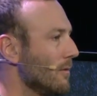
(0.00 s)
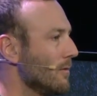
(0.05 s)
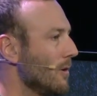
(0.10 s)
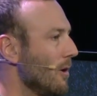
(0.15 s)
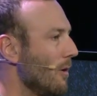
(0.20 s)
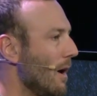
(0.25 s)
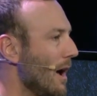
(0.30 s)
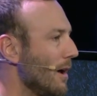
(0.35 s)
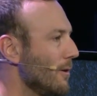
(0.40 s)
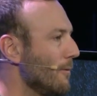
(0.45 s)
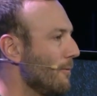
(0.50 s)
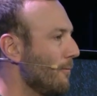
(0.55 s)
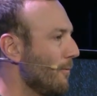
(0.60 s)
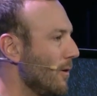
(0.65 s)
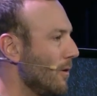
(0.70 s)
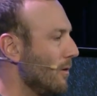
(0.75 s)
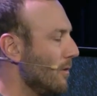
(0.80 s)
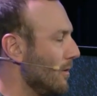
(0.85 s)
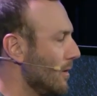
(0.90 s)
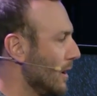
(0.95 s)
I don't know how you
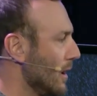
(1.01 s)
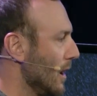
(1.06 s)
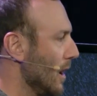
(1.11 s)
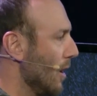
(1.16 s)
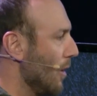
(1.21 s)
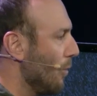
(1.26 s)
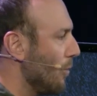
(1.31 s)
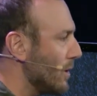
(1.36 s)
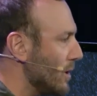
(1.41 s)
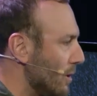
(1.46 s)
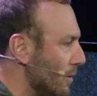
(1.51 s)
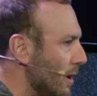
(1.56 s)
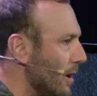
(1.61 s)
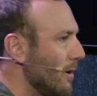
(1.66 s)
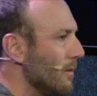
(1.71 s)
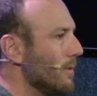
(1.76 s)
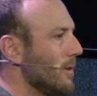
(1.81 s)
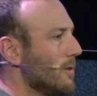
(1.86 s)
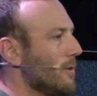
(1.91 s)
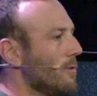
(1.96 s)
feel when you
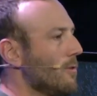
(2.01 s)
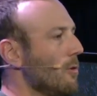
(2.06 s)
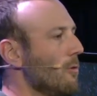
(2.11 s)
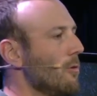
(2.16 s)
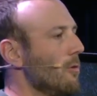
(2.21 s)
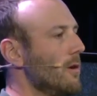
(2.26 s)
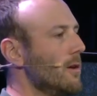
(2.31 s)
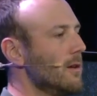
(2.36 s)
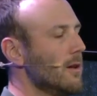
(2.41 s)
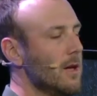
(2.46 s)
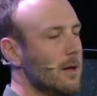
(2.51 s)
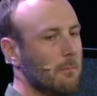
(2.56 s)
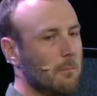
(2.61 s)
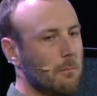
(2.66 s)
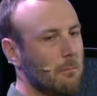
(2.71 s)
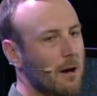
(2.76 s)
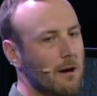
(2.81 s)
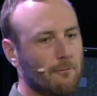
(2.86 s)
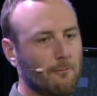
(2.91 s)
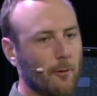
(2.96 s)
hear this story,
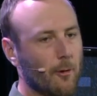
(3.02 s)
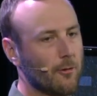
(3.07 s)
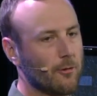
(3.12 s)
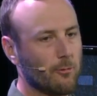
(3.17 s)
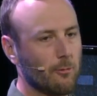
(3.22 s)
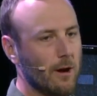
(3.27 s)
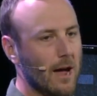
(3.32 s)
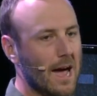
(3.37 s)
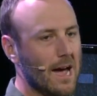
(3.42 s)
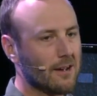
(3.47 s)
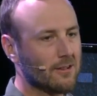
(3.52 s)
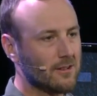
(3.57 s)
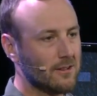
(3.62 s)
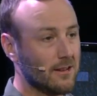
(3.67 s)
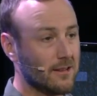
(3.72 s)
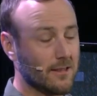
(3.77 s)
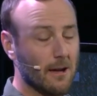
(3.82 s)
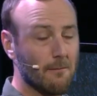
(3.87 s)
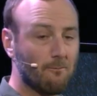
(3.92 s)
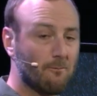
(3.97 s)
but my first
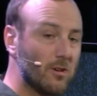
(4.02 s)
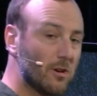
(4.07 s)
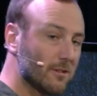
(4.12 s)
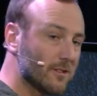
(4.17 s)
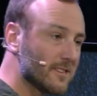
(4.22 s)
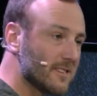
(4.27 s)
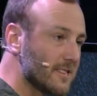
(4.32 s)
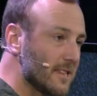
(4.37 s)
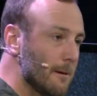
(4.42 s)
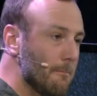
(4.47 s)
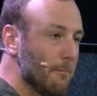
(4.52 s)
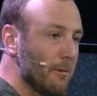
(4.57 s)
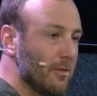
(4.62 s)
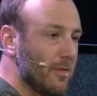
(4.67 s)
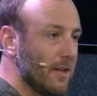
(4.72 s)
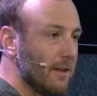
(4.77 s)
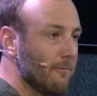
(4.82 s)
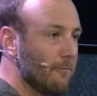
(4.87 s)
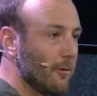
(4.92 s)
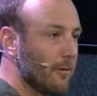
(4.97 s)
reaction is I feel
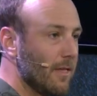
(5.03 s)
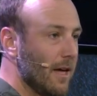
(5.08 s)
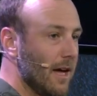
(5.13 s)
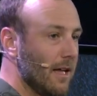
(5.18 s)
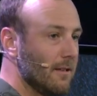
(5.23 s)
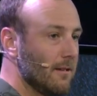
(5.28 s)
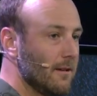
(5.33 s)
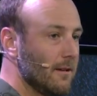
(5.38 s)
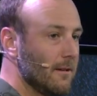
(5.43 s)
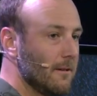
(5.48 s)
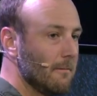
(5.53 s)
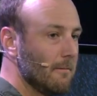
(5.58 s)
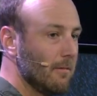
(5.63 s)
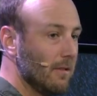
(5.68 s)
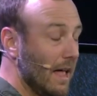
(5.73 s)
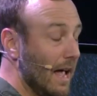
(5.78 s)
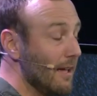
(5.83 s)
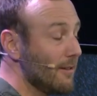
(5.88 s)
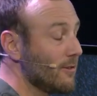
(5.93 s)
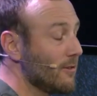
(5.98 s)
sympathy for that
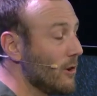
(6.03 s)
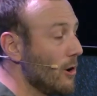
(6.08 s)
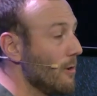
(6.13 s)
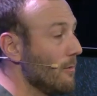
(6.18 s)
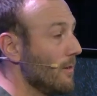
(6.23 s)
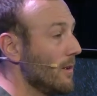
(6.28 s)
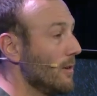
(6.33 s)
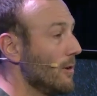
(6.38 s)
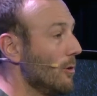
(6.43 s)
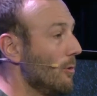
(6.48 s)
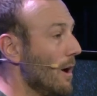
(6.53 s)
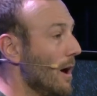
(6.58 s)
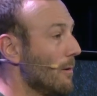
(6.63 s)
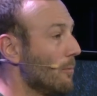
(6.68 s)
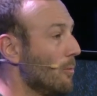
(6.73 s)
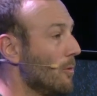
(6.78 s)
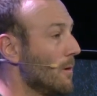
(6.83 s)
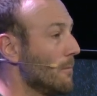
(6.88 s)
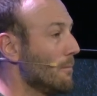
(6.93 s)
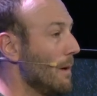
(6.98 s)
last servant who
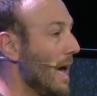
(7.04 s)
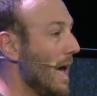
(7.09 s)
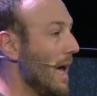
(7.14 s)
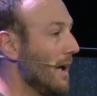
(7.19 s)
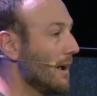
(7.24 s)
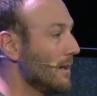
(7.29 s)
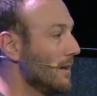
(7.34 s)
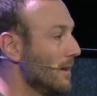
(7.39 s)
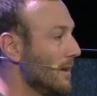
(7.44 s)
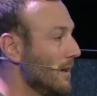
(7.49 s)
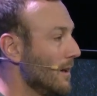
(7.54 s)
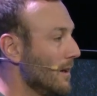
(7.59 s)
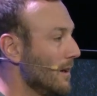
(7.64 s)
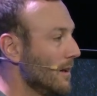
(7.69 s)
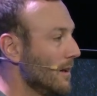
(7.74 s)
had one bag.